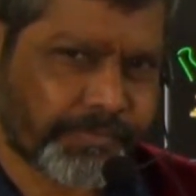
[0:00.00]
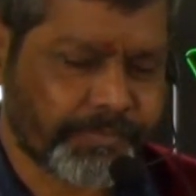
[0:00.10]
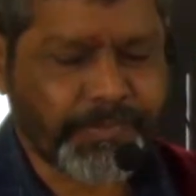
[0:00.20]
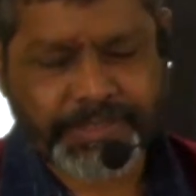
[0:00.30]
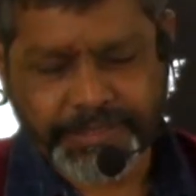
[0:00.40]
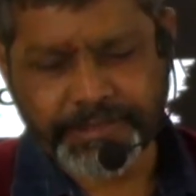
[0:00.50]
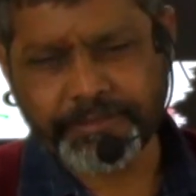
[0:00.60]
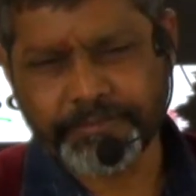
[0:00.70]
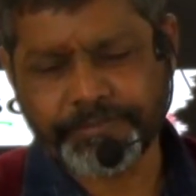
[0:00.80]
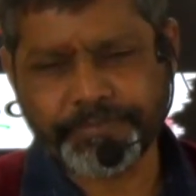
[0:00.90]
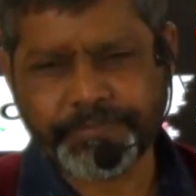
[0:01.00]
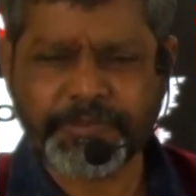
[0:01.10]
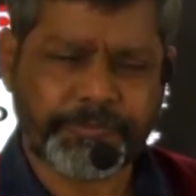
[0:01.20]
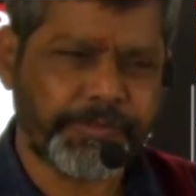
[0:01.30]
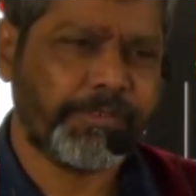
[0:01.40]
But again, they
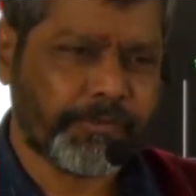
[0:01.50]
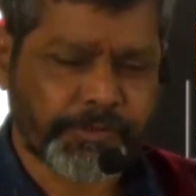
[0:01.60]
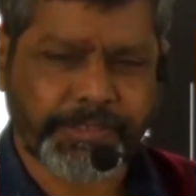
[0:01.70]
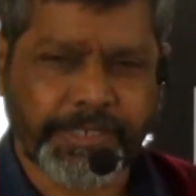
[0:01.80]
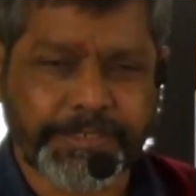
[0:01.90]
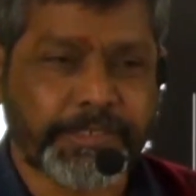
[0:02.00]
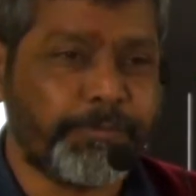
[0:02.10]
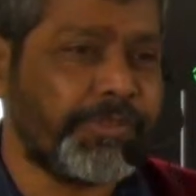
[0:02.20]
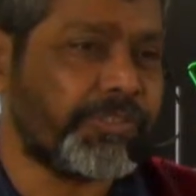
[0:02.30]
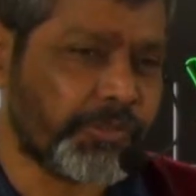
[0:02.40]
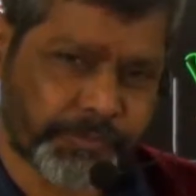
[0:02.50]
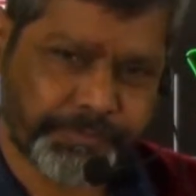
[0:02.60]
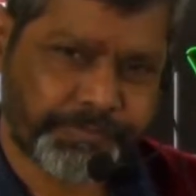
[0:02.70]
feel, okay, let it be so.